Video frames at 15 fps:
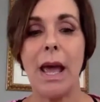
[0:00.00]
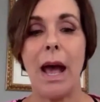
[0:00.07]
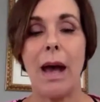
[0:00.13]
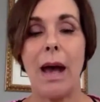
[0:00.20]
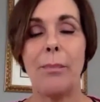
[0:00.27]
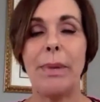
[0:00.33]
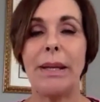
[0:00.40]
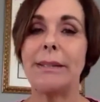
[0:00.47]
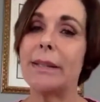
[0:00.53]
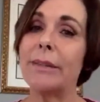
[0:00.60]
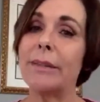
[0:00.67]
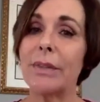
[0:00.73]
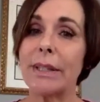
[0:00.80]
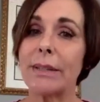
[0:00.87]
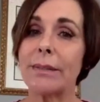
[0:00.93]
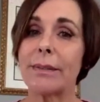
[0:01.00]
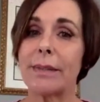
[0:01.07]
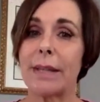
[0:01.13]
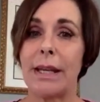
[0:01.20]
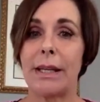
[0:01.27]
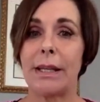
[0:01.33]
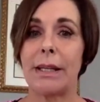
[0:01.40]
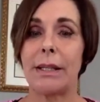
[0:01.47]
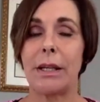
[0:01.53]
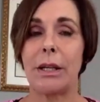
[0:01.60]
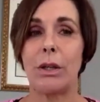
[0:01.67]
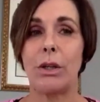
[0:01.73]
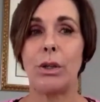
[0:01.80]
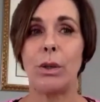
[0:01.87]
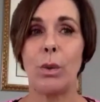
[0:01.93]
a big difference in
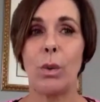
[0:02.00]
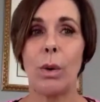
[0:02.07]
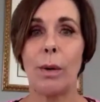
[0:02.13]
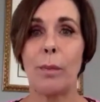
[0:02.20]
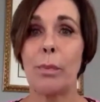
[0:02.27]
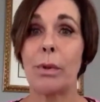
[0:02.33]
your